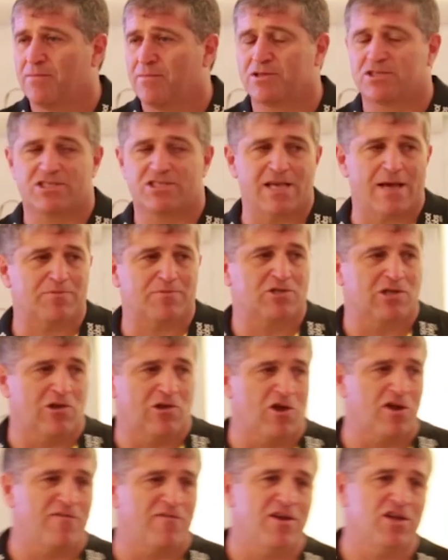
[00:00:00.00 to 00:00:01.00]
but saps a
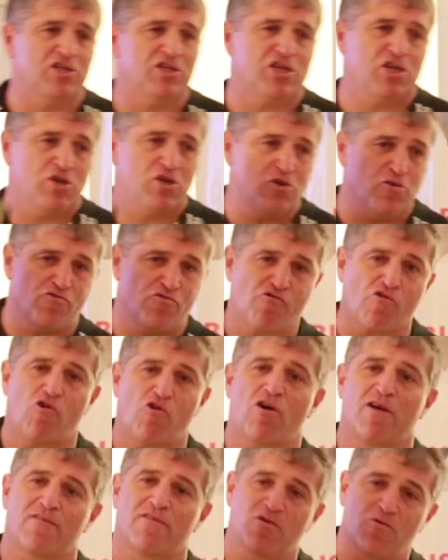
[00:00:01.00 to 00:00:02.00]
lot of energy you
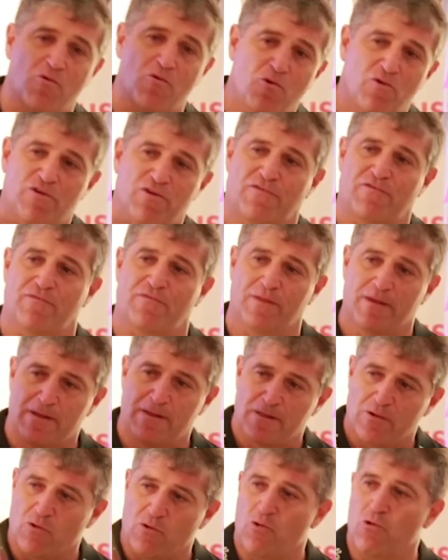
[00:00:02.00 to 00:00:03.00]
driving all the
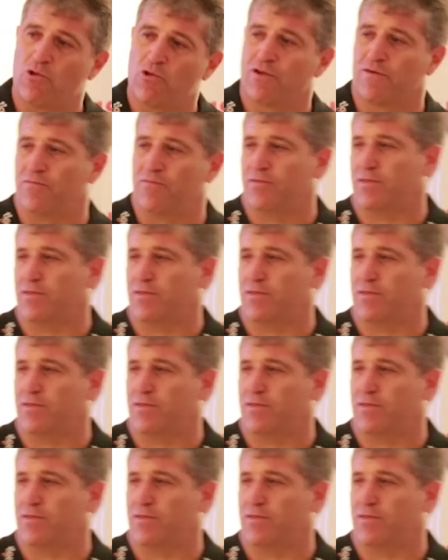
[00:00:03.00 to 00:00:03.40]
all the,